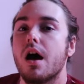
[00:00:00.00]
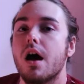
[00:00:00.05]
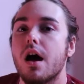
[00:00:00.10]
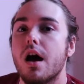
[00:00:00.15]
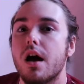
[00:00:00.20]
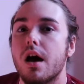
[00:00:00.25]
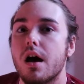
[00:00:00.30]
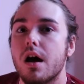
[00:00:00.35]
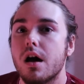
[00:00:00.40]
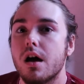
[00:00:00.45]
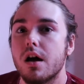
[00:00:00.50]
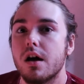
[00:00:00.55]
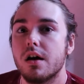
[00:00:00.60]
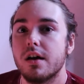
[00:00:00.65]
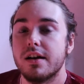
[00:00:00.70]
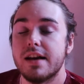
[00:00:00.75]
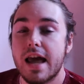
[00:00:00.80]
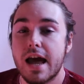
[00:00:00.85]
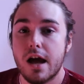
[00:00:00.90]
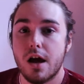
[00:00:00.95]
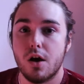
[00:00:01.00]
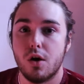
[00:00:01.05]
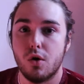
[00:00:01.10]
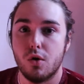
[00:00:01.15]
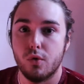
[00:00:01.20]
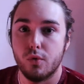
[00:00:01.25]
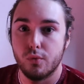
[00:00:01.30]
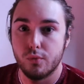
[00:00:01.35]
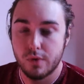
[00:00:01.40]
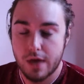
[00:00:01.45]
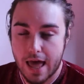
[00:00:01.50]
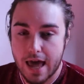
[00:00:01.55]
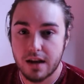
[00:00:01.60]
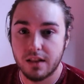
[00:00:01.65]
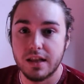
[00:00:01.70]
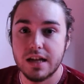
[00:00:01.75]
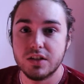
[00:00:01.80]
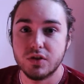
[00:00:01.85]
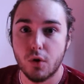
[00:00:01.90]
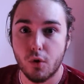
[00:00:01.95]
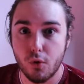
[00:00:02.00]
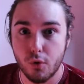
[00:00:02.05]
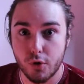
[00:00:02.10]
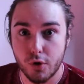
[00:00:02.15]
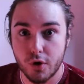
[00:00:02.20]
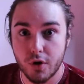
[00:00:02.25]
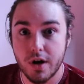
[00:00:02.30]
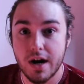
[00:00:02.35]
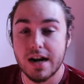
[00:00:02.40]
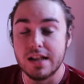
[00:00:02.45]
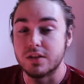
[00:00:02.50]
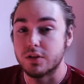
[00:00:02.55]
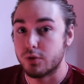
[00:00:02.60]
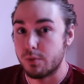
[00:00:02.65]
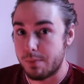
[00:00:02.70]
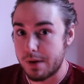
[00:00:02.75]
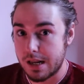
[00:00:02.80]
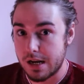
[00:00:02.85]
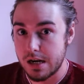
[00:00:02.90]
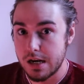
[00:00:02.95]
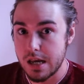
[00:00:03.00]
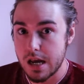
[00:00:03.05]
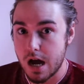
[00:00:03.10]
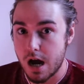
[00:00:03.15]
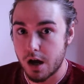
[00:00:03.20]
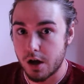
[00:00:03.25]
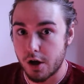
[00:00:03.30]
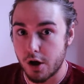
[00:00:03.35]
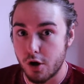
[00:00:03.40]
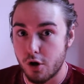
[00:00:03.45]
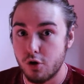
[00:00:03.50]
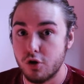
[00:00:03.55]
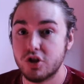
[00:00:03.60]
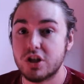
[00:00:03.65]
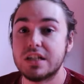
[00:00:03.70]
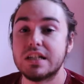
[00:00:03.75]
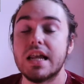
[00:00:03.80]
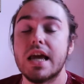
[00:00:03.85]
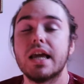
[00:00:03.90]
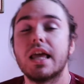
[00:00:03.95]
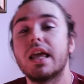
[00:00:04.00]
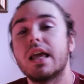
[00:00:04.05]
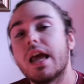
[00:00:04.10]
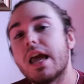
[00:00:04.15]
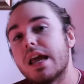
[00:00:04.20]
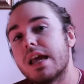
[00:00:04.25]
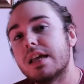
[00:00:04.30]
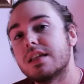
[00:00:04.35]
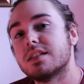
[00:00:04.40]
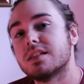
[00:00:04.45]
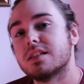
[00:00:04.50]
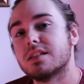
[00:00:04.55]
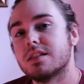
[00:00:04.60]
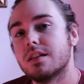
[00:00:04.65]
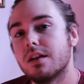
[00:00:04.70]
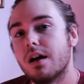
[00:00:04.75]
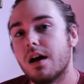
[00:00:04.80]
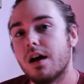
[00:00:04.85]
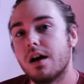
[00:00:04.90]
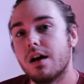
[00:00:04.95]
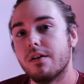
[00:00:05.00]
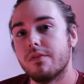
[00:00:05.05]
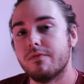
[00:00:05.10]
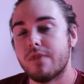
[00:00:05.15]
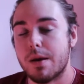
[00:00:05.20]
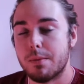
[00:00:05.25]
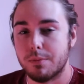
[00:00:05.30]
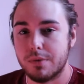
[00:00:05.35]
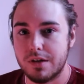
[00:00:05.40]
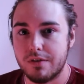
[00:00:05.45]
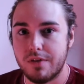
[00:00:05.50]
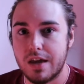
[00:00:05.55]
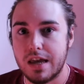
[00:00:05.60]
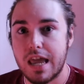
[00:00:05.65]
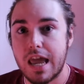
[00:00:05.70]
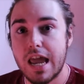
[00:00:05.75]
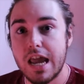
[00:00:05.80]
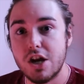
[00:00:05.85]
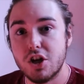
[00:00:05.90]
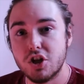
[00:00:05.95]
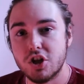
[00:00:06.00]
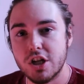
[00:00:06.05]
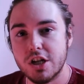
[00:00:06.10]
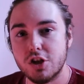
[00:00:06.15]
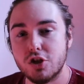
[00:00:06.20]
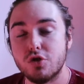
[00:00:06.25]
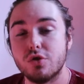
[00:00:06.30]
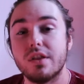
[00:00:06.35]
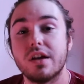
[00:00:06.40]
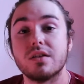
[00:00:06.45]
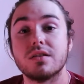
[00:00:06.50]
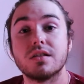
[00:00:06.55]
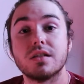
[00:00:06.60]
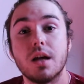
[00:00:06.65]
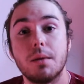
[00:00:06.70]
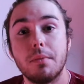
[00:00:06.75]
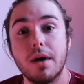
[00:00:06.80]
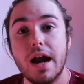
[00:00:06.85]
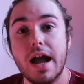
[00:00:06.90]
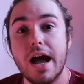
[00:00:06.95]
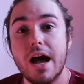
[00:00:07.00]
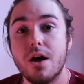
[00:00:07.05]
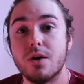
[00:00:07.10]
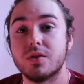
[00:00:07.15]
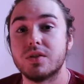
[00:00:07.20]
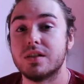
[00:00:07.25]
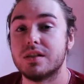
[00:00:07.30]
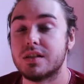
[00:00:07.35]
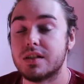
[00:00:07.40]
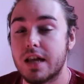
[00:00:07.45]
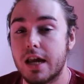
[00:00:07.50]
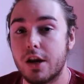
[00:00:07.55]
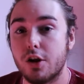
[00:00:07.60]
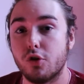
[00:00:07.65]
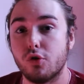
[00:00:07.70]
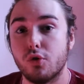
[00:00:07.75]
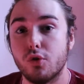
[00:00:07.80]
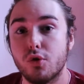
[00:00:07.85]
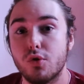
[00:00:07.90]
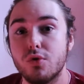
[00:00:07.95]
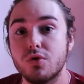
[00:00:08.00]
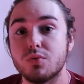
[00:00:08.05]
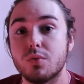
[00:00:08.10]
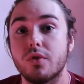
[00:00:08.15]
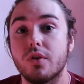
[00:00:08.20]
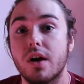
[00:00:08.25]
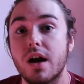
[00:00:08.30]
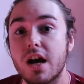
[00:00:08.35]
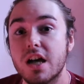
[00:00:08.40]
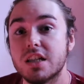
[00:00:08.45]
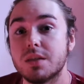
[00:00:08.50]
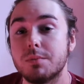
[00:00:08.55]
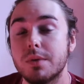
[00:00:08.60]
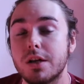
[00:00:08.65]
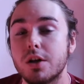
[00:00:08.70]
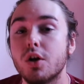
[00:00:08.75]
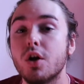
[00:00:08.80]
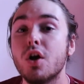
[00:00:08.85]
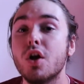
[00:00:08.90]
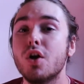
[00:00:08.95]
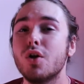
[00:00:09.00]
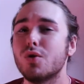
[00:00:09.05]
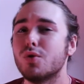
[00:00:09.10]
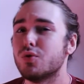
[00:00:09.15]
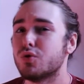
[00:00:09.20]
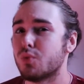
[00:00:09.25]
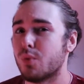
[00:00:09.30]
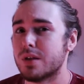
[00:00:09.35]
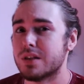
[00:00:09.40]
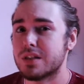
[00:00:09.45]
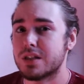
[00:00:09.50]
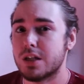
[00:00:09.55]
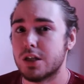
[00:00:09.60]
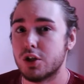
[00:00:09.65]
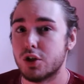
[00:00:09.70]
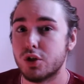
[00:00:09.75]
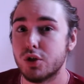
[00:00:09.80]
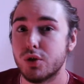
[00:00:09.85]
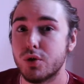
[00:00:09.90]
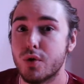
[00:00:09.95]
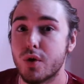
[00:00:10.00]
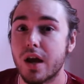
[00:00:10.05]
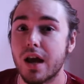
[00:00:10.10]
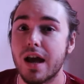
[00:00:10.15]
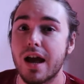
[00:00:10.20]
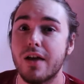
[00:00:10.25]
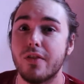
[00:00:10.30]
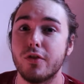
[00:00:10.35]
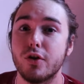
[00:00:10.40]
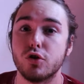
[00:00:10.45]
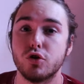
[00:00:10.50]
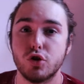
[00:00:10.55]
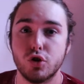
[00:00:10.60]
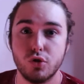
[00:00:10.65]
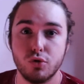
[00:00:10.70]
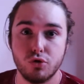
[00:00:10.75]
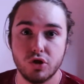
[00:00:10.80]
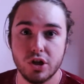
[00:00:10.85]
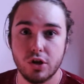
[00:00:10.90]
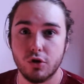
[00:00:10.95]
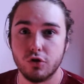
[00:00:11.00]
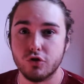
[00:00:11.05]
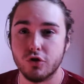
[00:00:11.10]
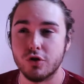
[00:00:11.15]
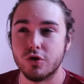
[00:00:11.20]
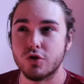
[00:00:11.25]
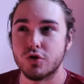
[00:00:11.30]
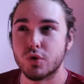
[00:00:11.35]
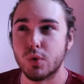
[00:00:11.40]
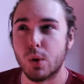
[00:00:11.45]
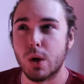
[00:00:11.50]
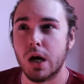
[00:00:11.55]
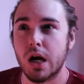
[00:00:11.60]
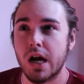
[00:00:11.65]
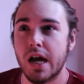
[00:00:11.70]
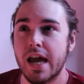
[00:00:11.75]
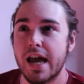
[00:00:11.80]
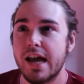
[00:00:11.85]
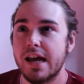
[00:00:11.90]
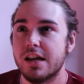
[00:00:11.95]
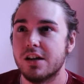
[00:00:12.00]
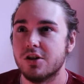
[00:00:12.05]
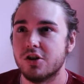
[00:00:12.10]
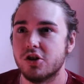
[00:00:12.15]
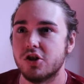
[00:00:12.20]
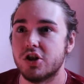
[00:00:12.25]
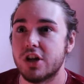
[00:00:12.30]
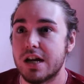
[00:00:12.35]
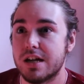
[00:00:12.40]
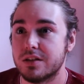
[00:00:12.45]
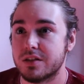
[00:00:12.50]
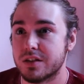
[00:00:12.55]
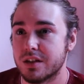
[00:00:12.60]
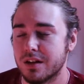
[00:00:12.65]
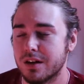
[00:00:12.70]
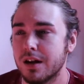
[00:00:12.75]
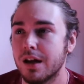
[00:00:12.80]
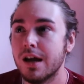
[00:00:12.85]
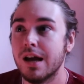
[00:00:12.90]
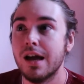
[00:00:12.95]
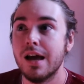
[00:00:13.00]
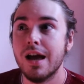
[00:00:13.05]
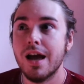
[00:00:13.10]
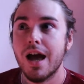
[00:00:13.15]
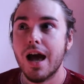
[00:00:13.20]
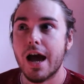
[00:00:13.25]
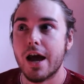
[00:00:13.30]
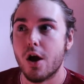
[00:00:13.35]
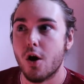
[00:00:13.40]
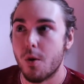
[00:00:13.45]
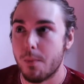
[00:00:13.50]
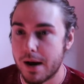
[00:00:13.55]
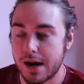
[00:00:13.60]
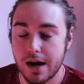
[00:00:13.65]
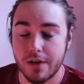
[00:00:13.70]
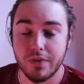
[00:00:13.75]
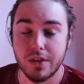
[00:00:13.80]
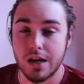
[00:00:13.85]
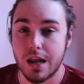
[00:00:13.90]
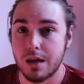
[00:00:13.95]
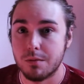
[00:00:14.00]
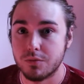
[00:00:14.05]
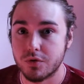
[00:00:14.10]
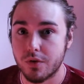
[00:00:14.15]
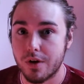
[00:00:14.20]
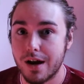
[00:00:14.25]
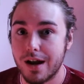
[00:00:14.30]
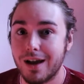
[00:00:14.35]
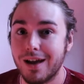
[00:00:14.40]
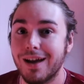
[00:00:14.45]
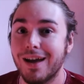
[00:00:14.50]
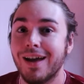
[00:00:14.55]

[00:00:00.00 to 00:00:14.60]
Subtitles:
Now Adelaide's older and it's Lupita Nyong'o. She's taking a family vacation to their summer house in Santa Cruz with her husband, who's Winston Duke, and their two children, Zora and Jason. I hope I got the names right.